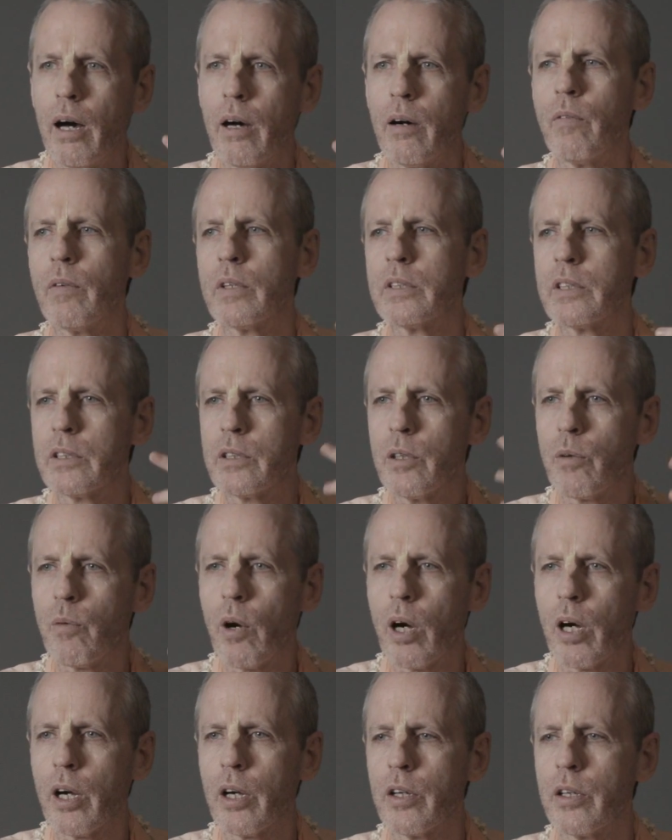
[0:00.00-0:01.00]
what's the
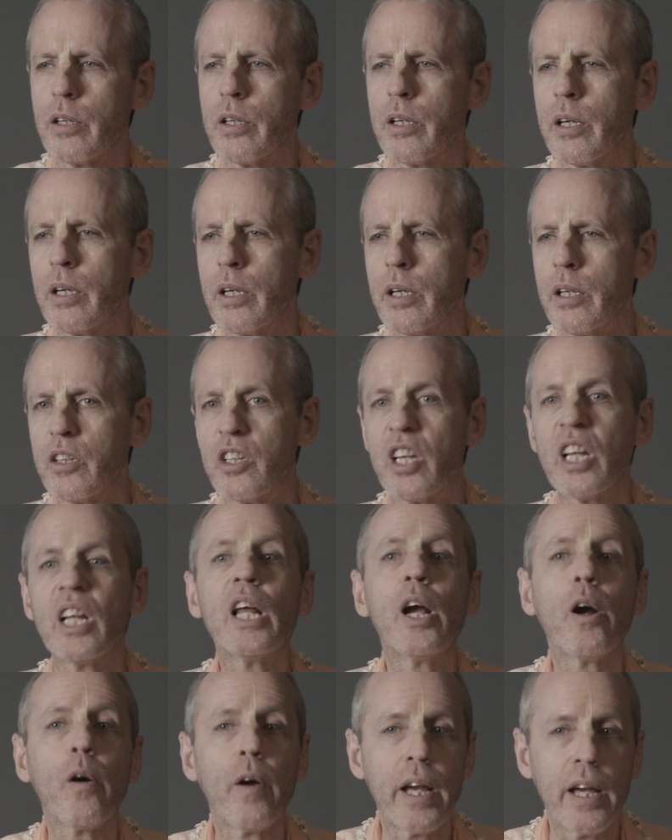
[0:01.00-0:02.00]
word,
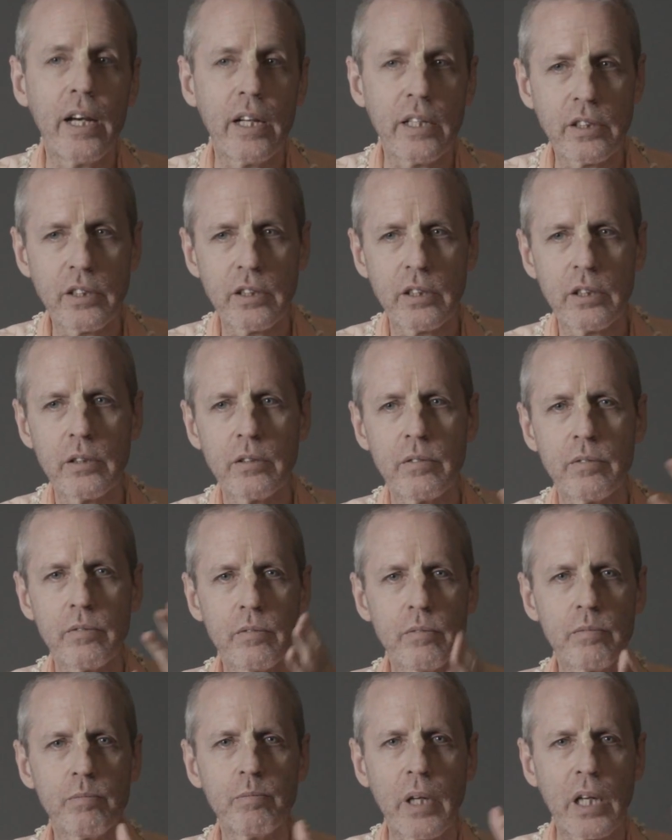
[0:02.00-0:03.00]
delirious
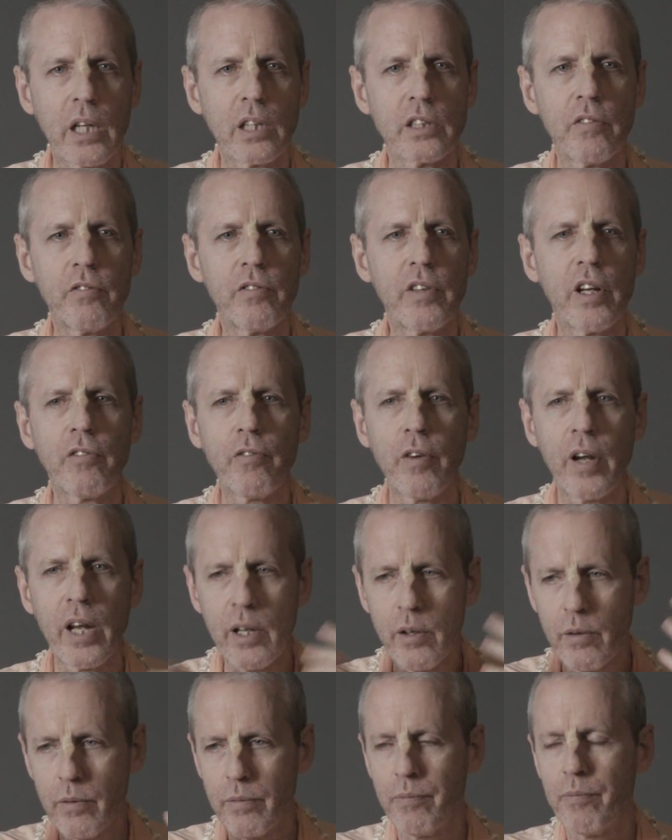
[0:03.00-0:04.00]
because of
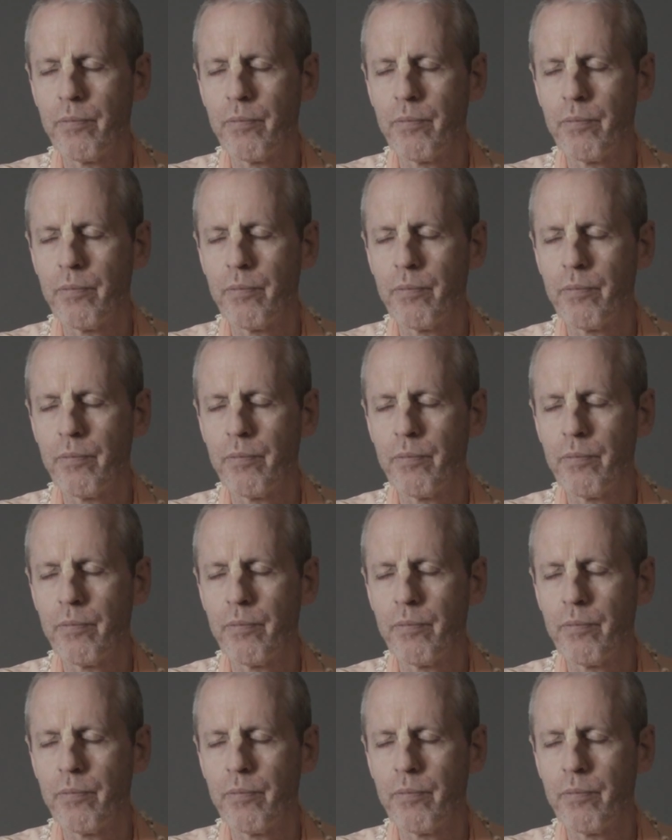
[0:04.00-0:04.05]
different